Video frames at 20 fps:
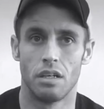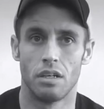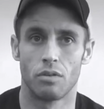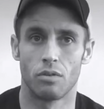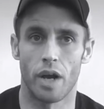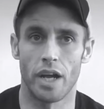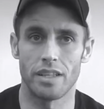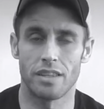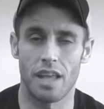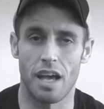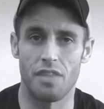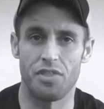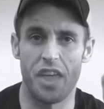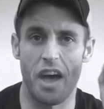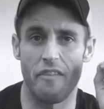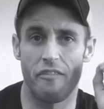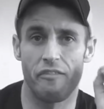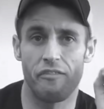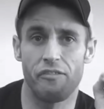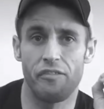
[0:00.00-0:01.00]
Right?
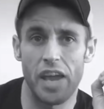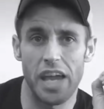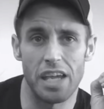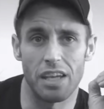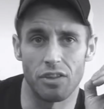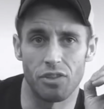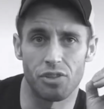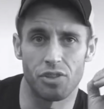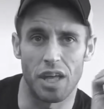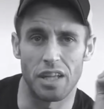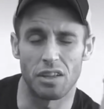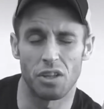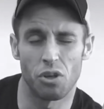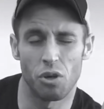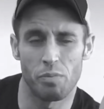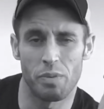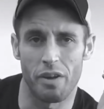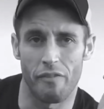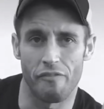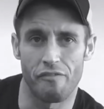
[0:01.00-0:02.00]
That faith, that
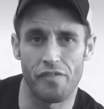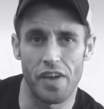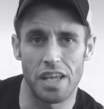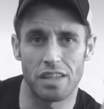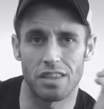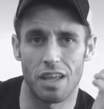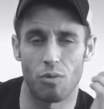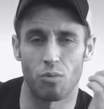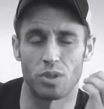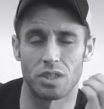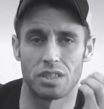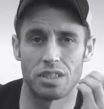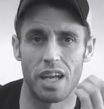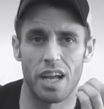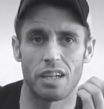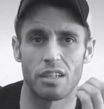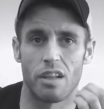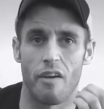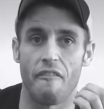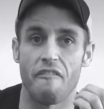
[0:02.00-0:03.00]
little bit of faith that was
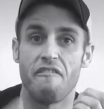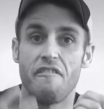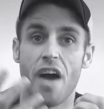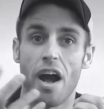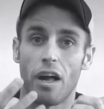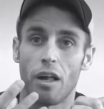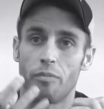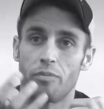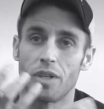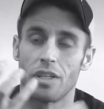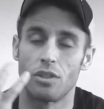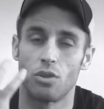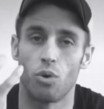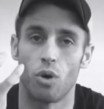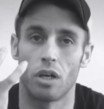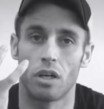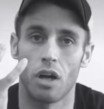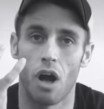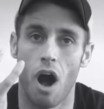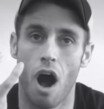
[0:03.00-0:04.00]
there developed into
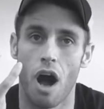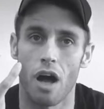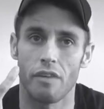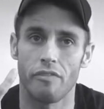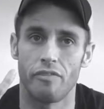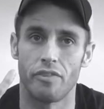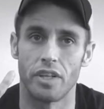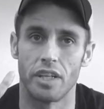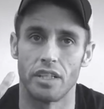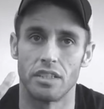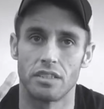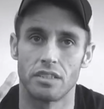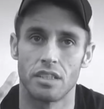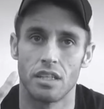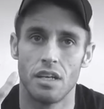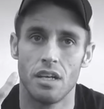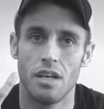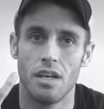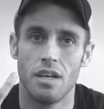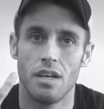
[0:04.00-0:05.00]
a confidence
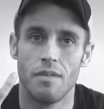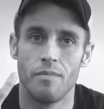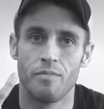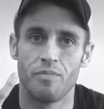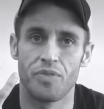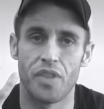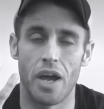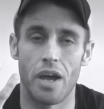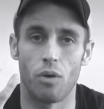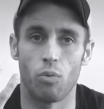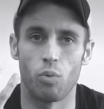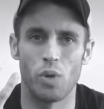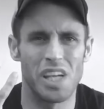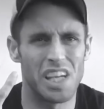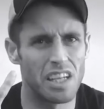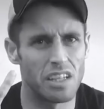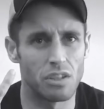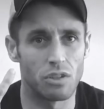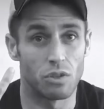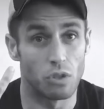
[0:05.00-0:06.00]
that we
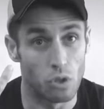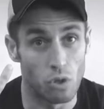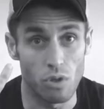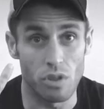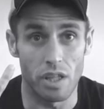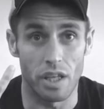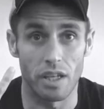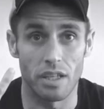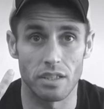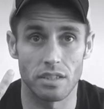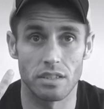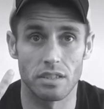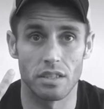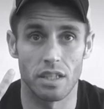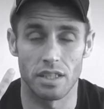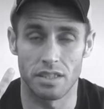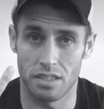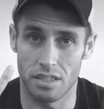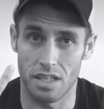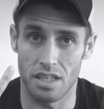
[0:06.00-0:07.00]
can do this.
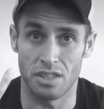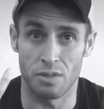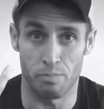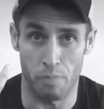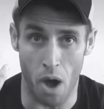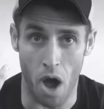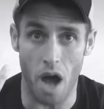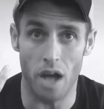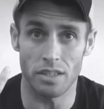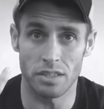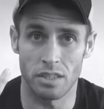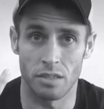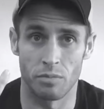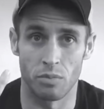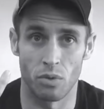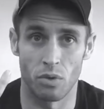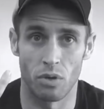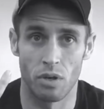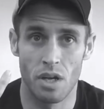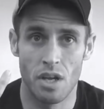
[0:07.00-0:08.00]
It's
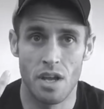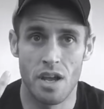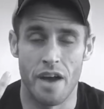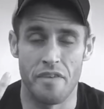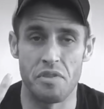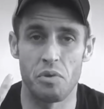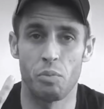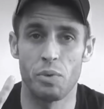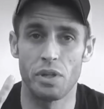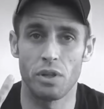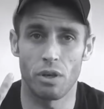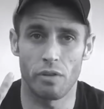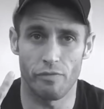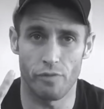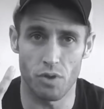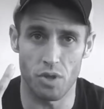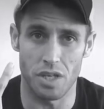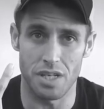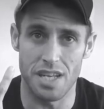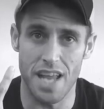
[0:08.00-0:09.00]
possible. And then we look
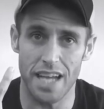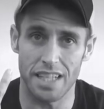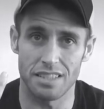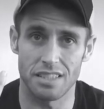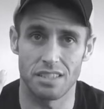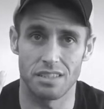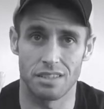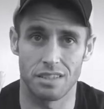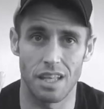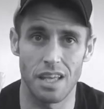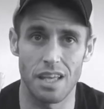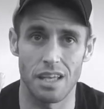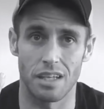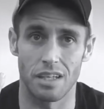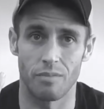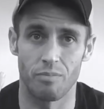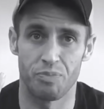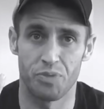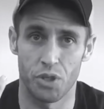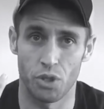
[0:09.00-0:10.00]
for the next
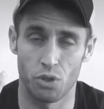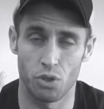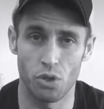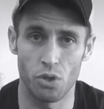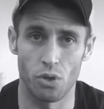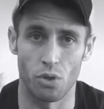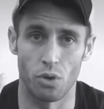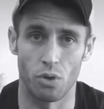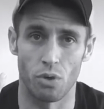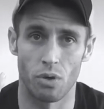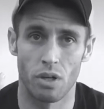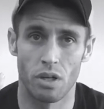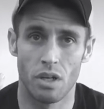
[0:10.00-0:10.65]
thing to do.